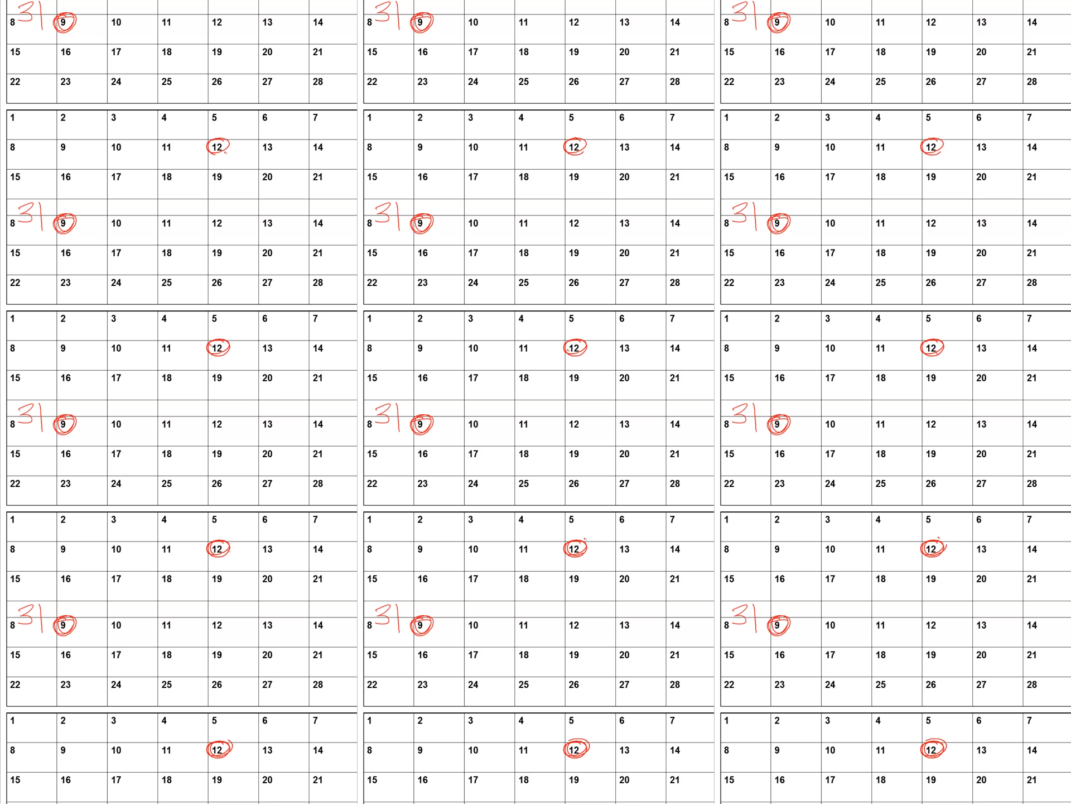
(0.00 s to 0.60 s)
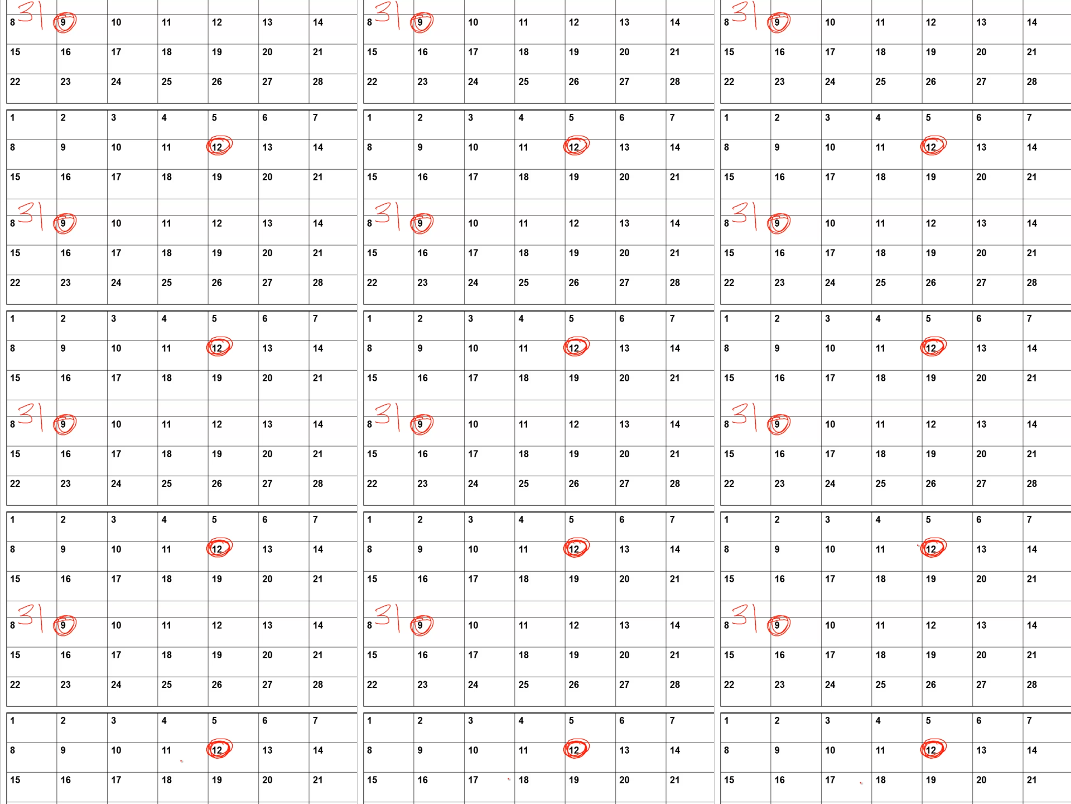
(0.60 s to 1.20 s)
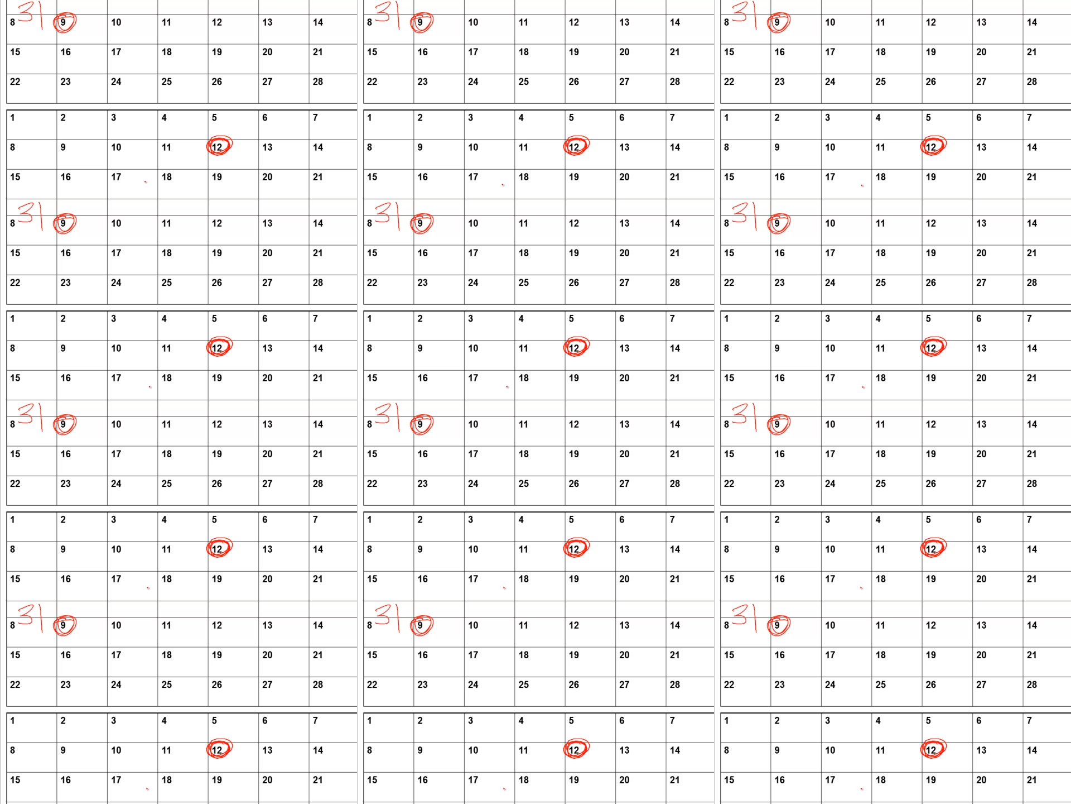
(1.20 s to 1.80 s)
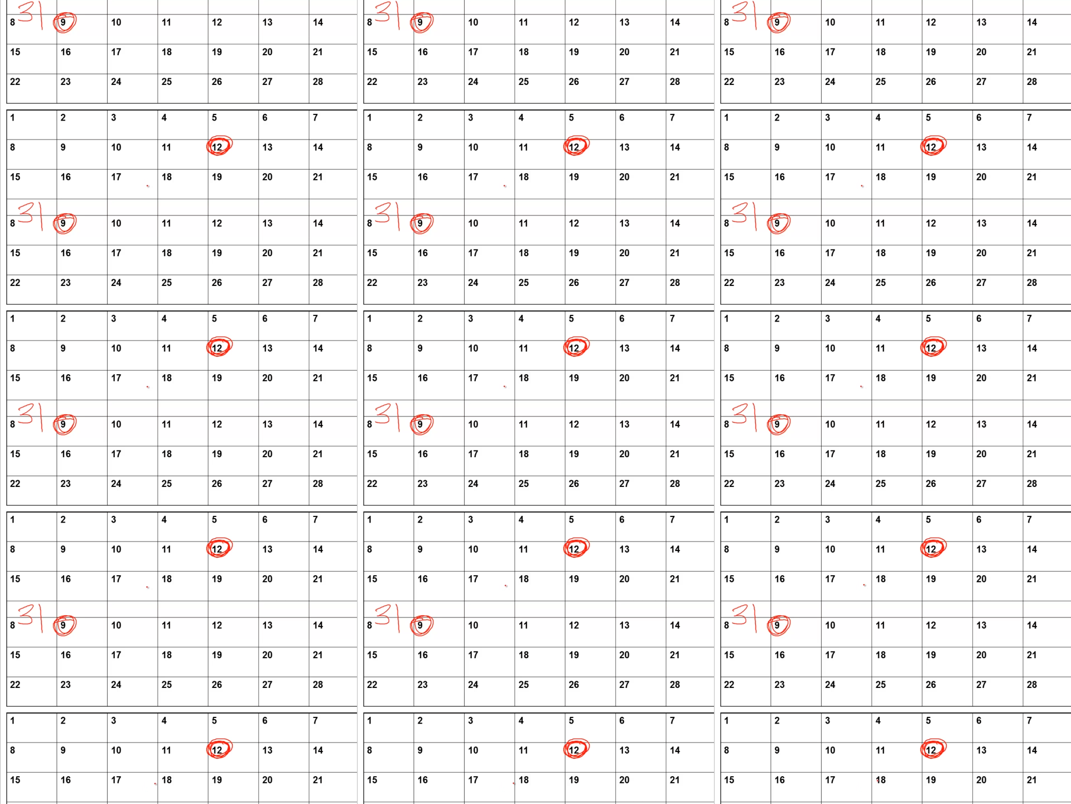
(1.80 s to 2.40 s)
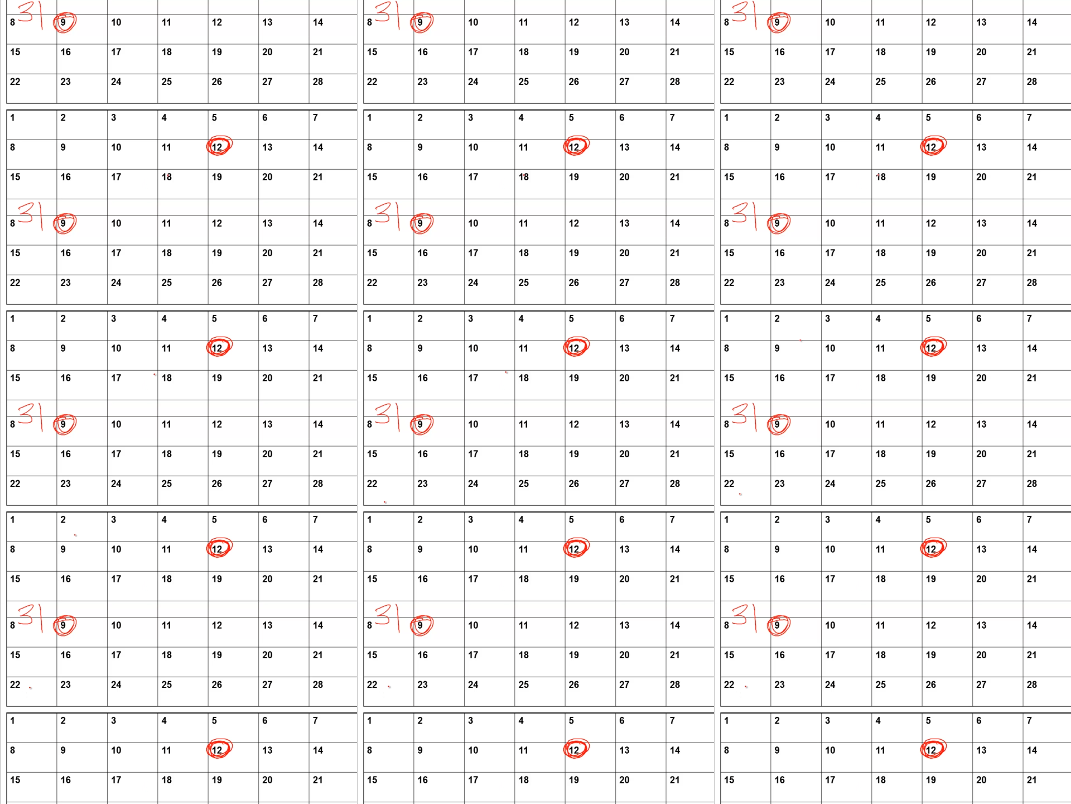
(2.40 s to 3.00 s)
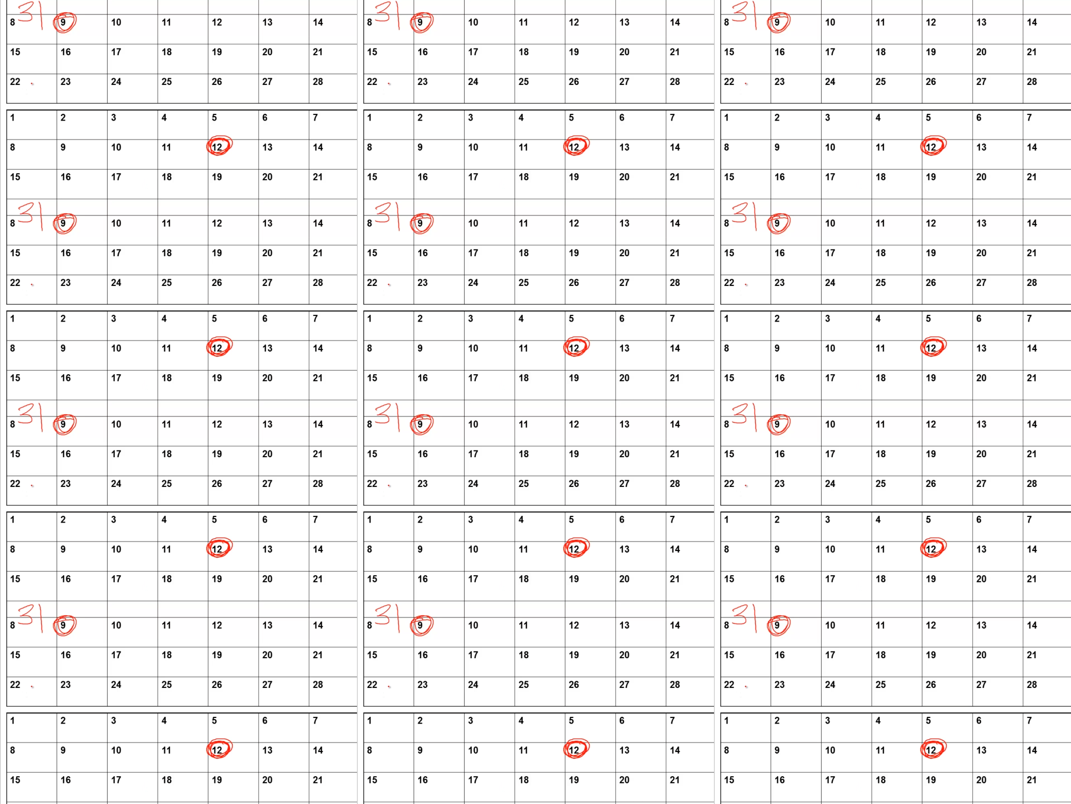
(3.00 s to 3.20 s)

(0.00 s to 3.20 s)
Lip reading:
[unreadable: no face in view]